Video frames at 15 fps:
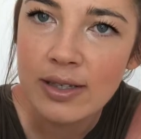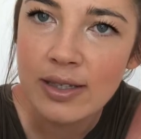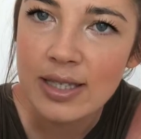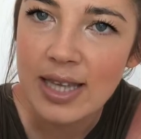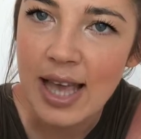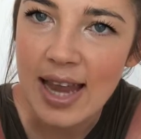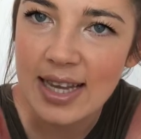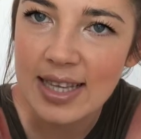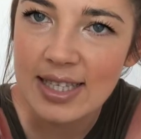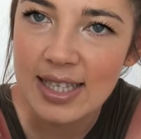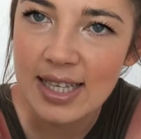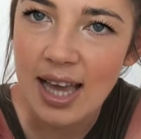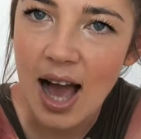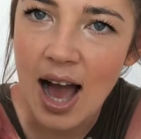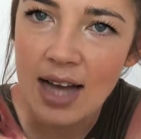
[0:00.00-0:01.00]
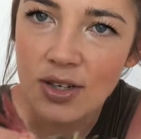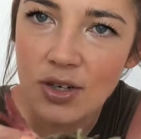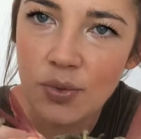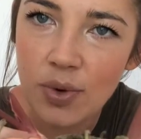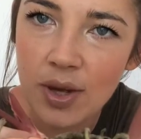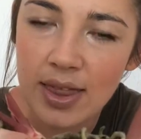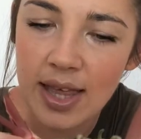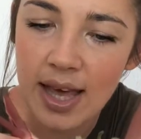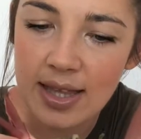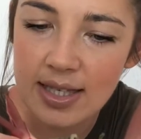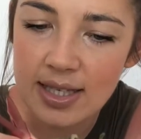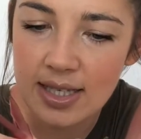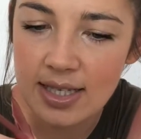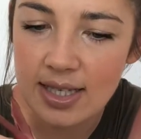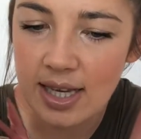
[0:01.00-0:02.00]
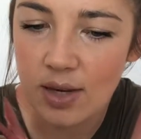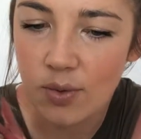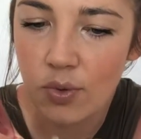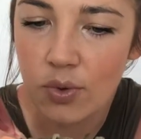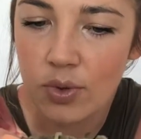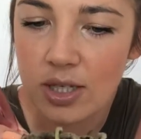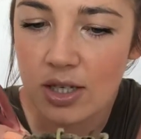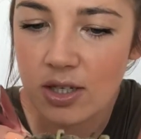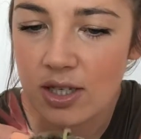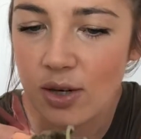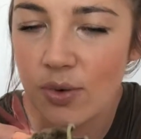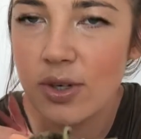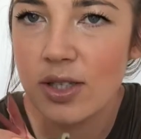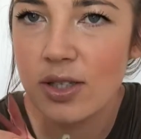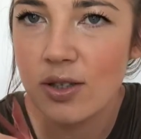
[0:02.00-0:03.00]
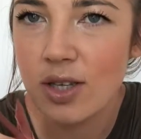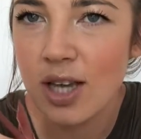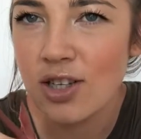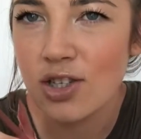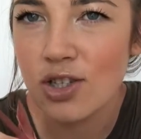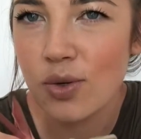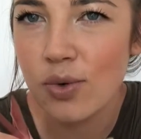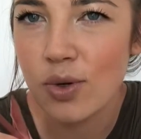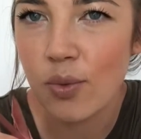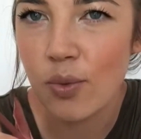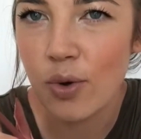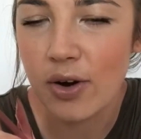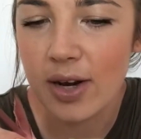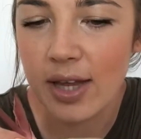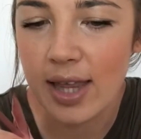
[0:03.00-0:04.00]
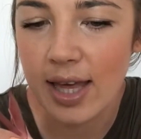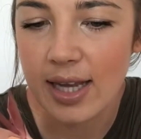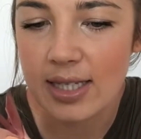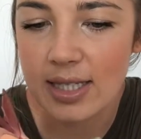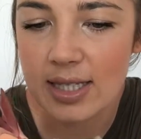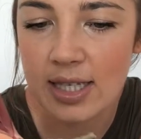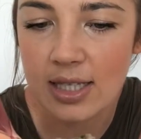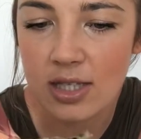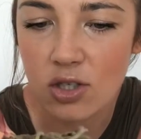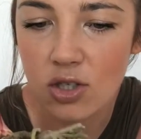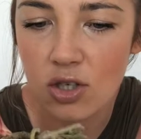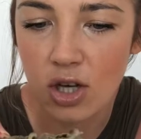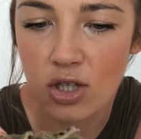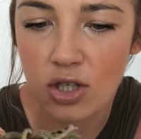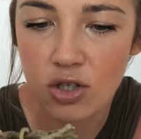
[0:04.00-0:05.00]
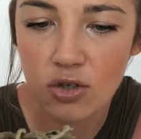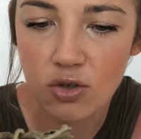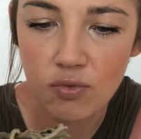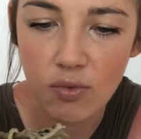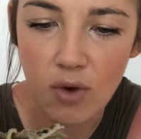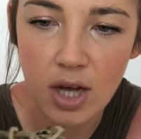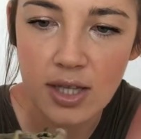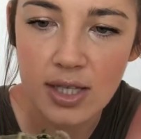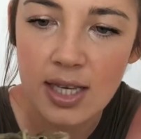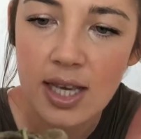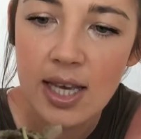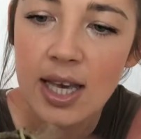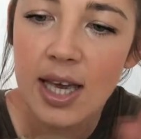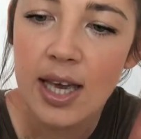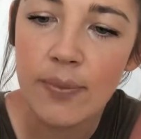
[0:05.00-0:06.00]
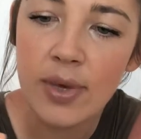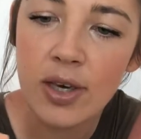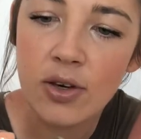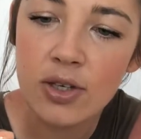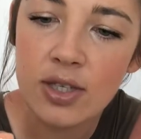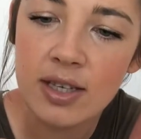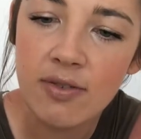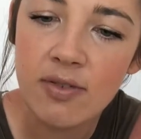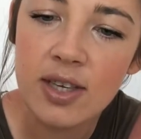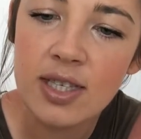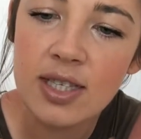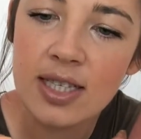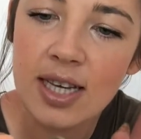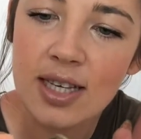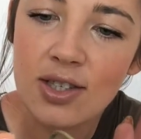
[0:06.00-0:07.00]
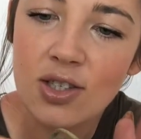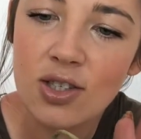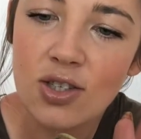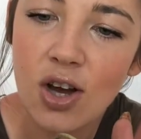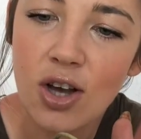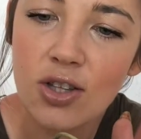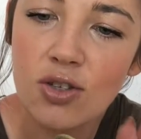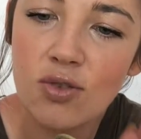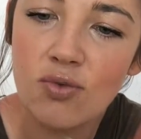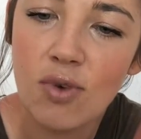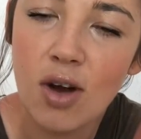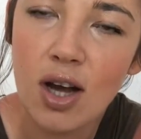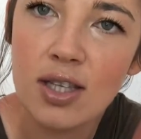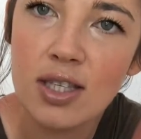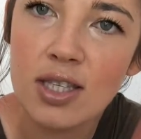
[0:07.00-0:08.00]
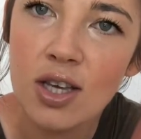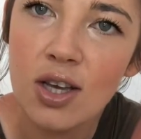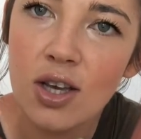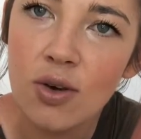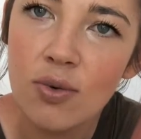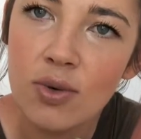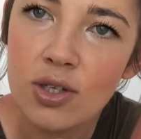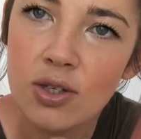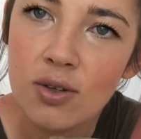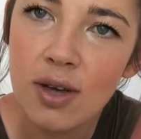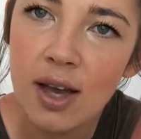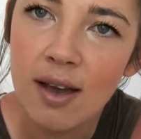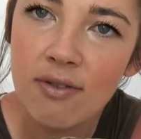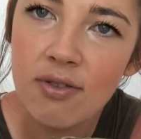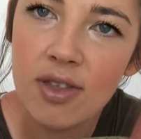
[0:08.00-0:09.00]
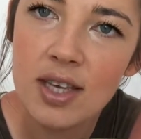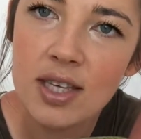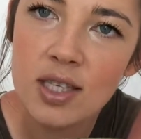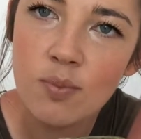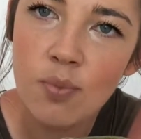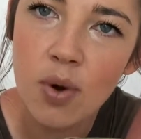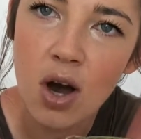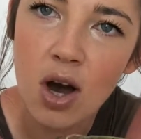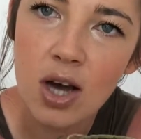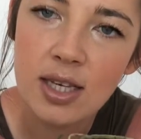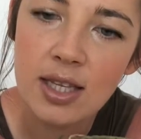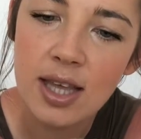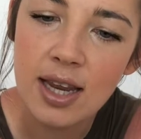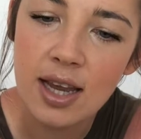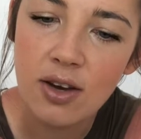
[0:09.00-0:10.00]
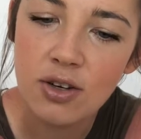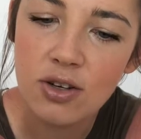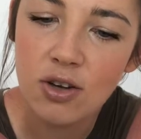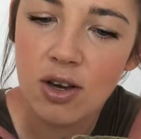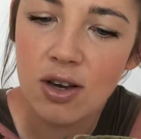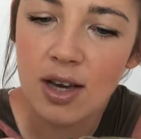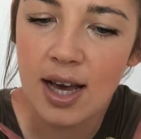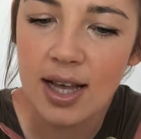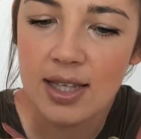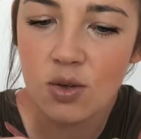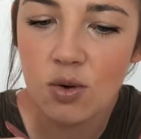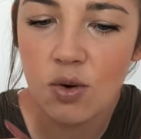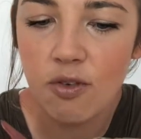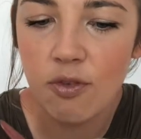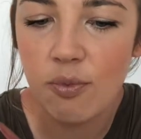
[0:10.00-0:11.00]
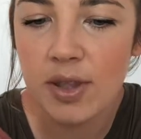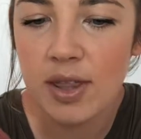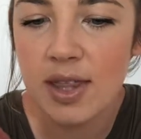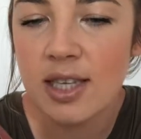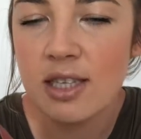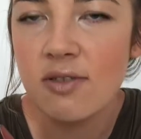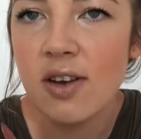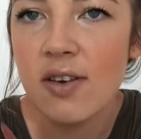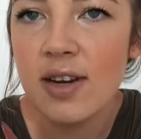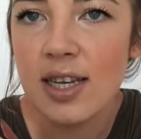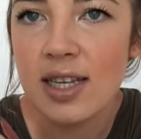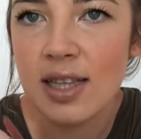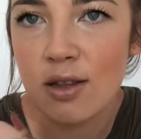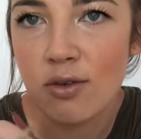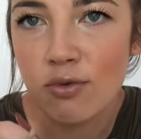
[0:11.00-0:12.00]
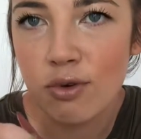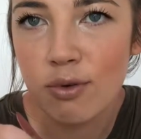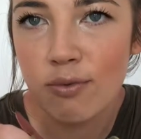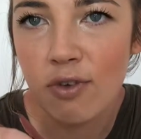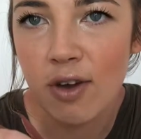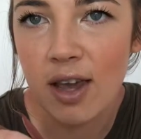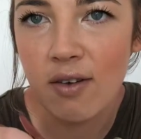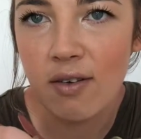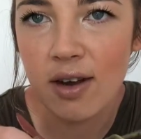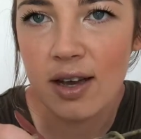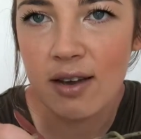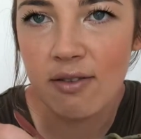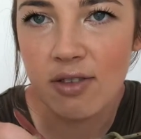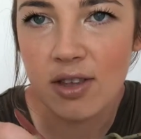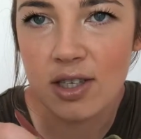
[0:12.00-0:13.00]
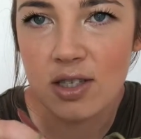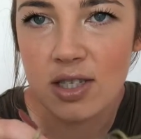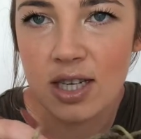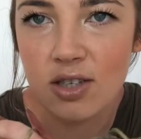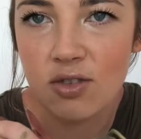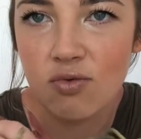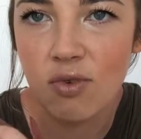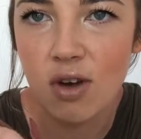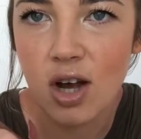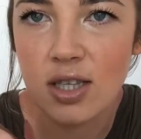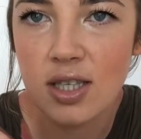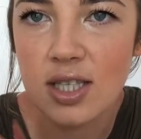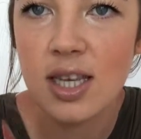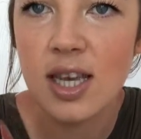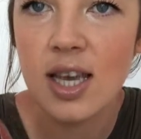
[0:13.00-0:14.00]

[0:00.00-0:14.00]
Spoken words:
sanity, I don't want that sitting in water, because I just don't want to worry that it starts to rot, because if this does start to rot, we do have this part that I could cut off, but there's very little room for error if this does rot.